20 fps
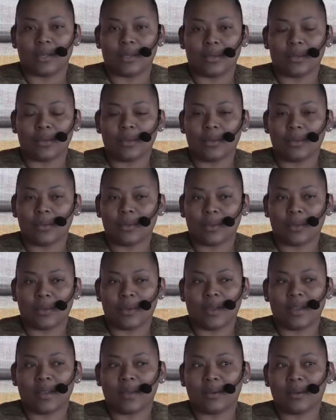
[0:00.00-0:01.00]
Oh,
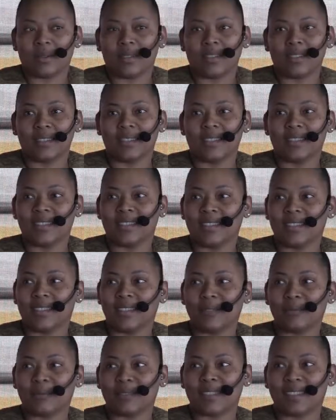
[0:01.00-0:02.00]
wow.
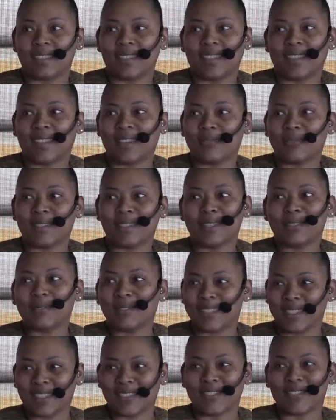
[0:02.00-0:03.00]
Let me see. I'm a little
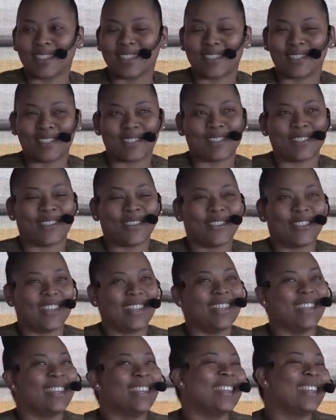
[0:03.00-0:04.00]
bit nervous. So sorry.